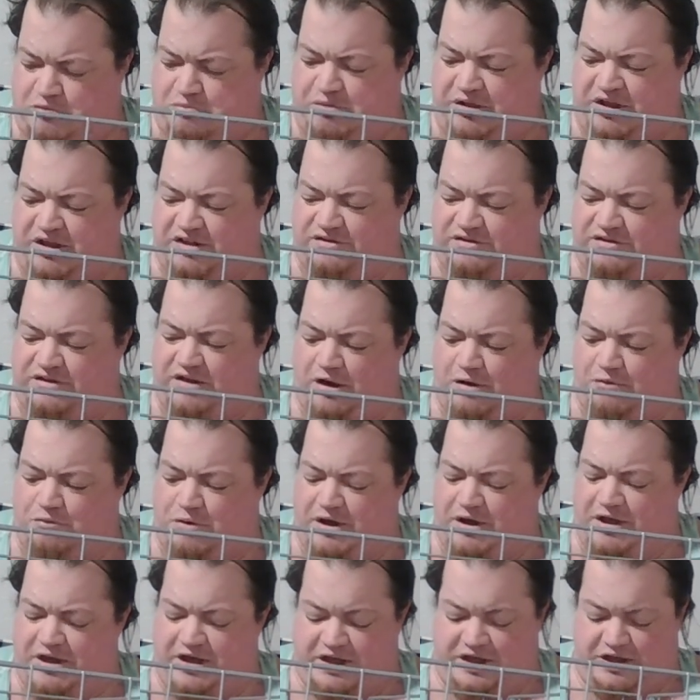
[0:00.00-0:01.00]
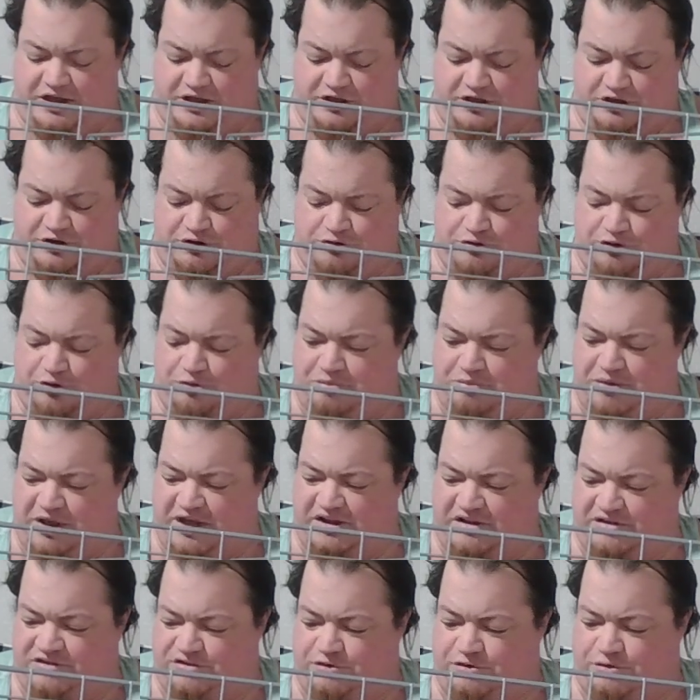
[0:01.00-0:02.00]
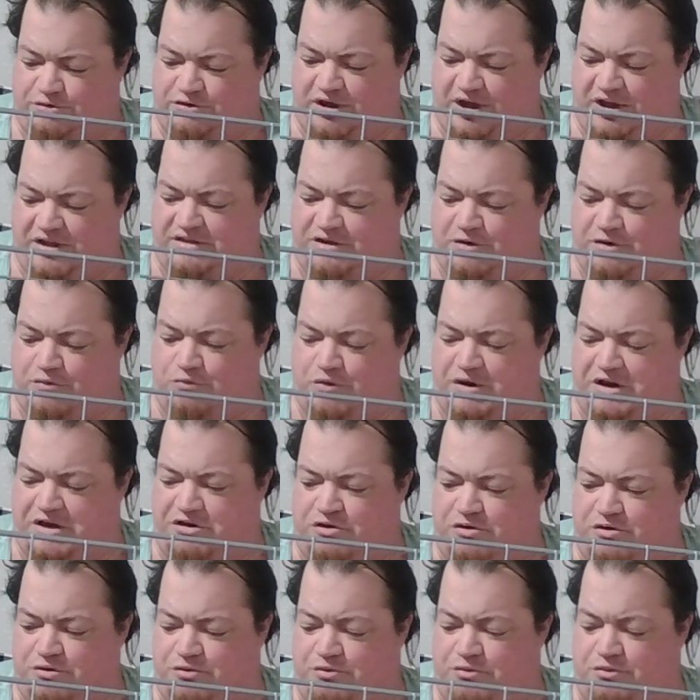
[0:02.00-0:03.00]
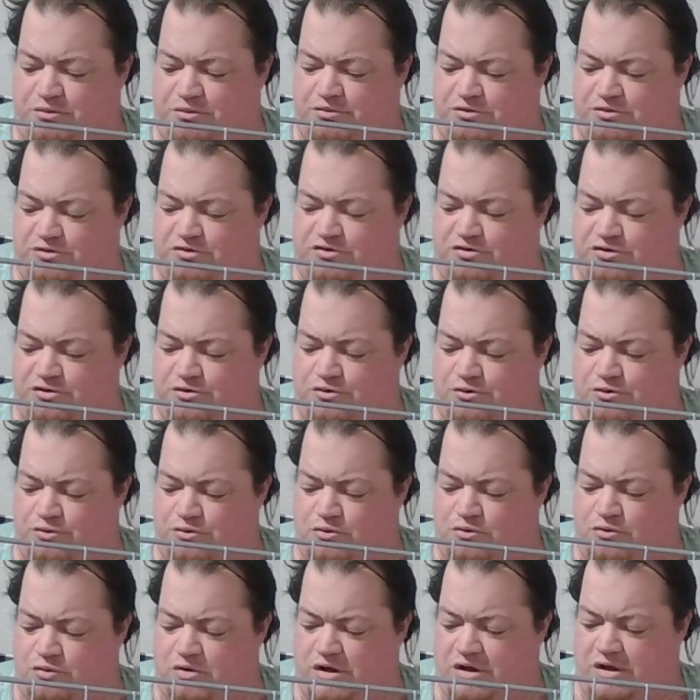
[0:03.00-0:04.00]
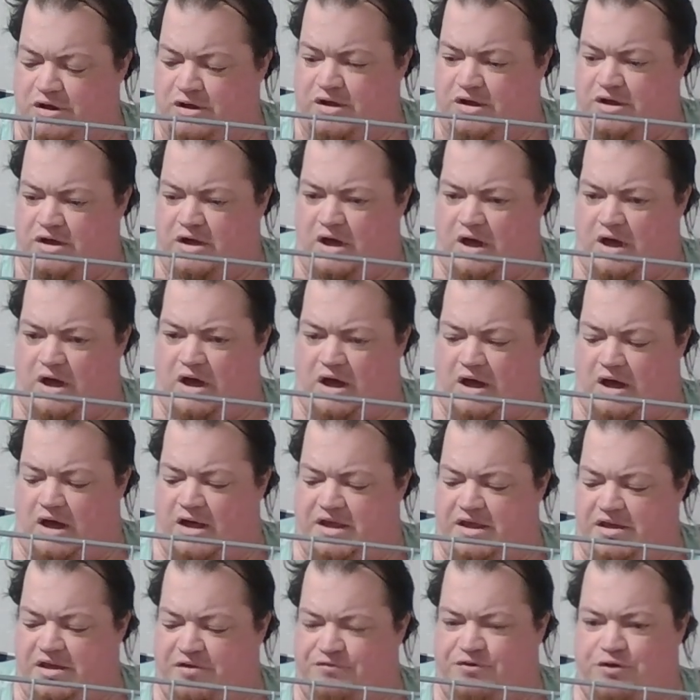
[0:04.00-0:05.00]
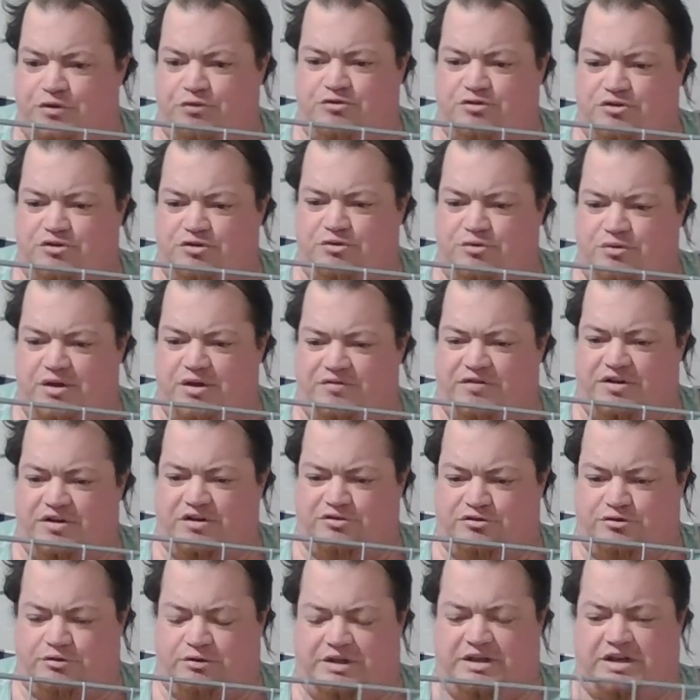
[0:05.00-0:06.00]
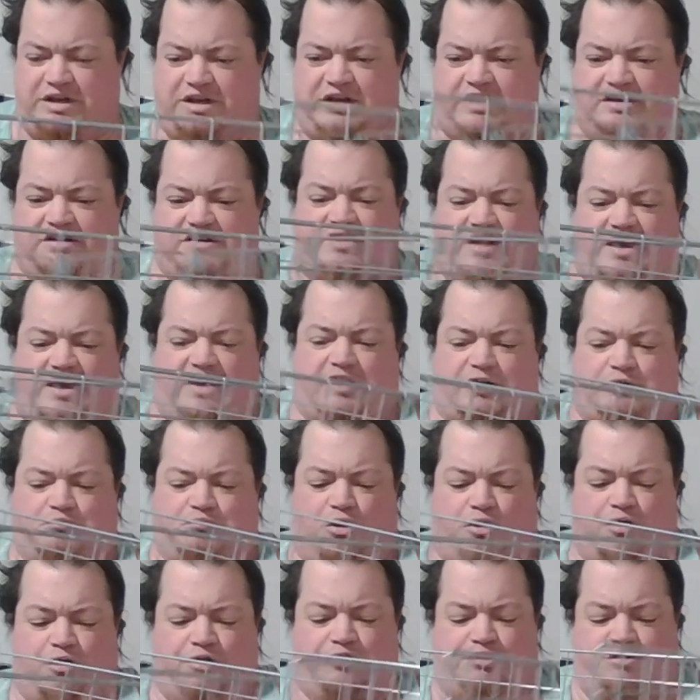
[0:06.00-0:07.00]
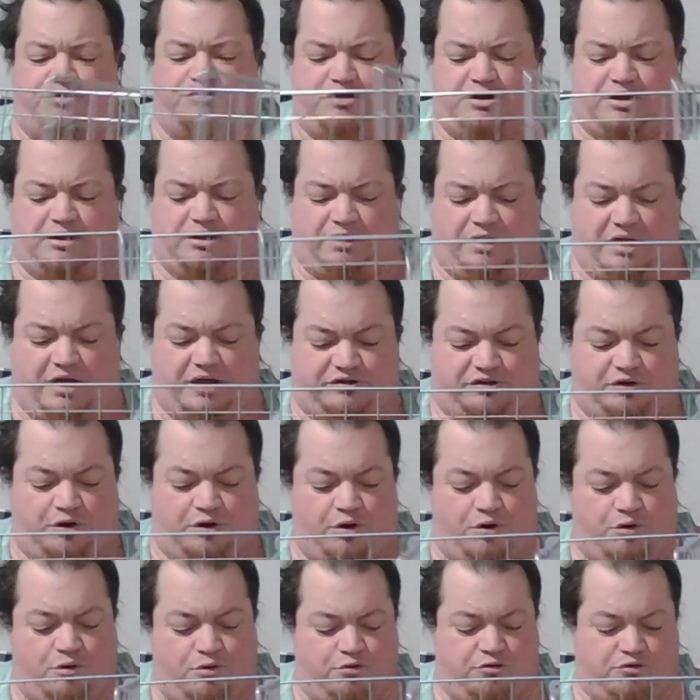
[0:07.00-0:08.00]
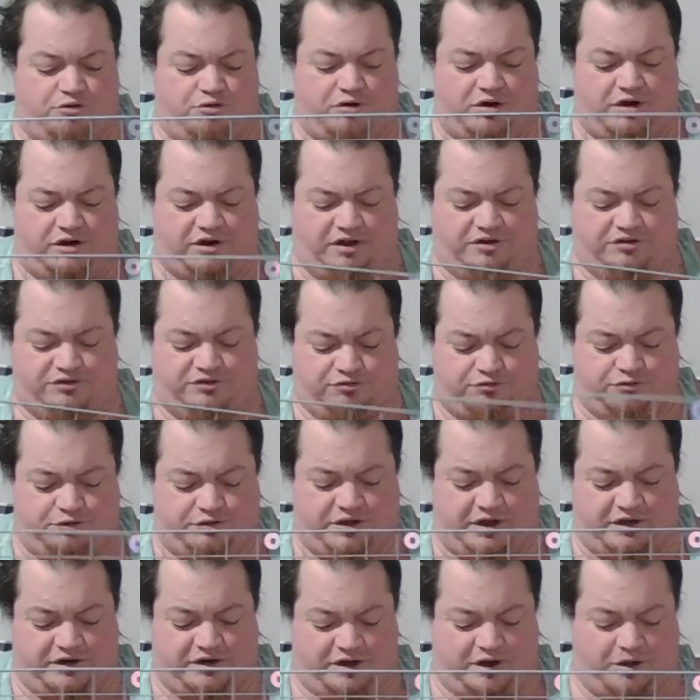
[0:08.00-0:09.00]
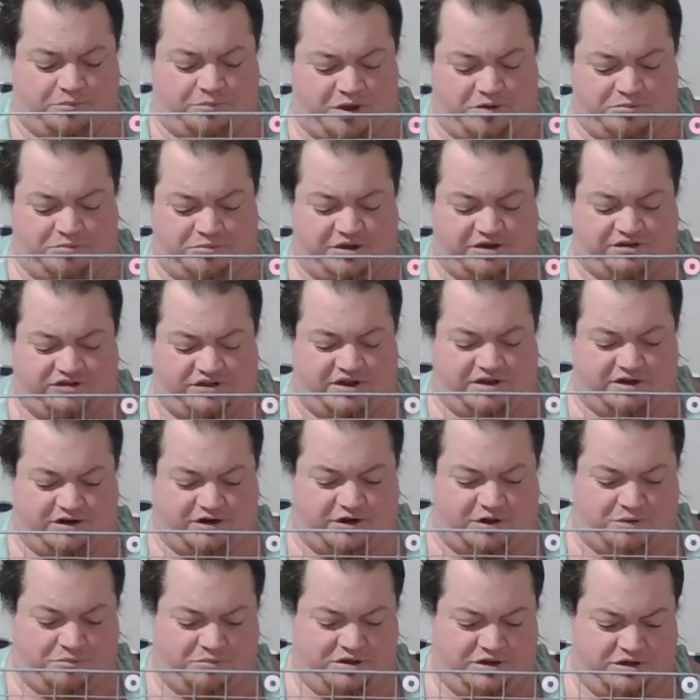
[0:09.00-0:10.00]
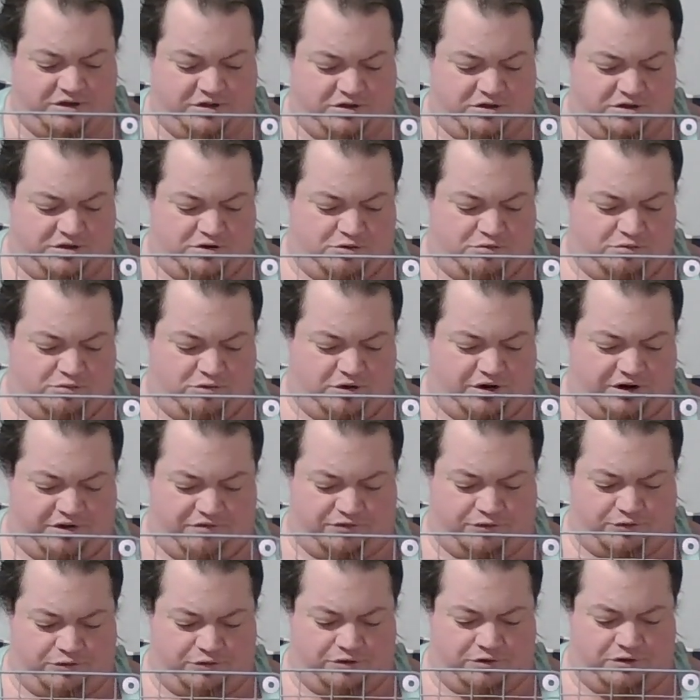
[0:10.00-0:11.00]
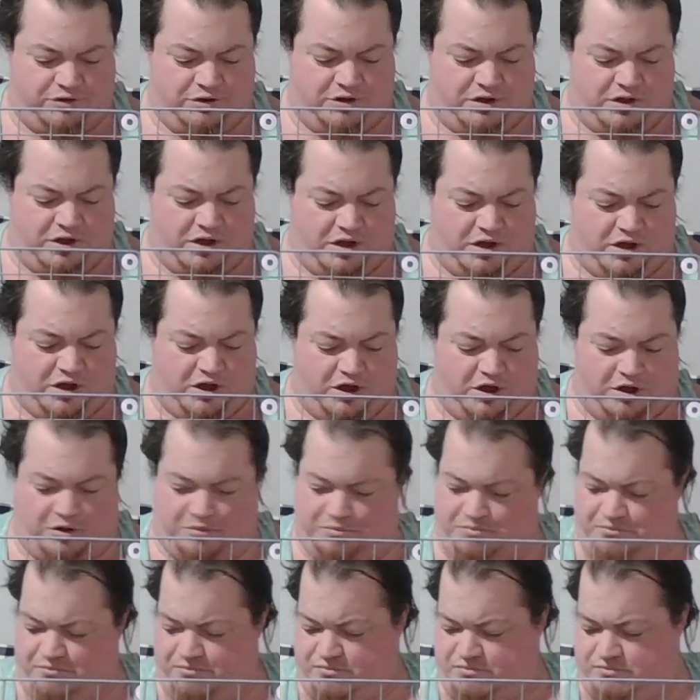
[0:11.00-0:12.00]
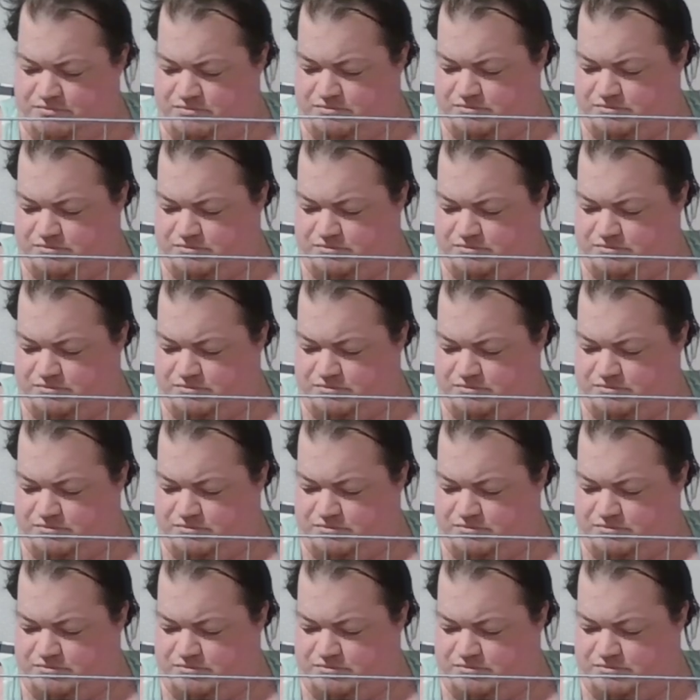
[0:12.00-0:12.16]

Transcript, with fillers: because that way you don't make it so tight that when you do, uh, if you do eventually need to take it apart, you realize, oh crud, I screwed that up, I messed that up, whatever. Um,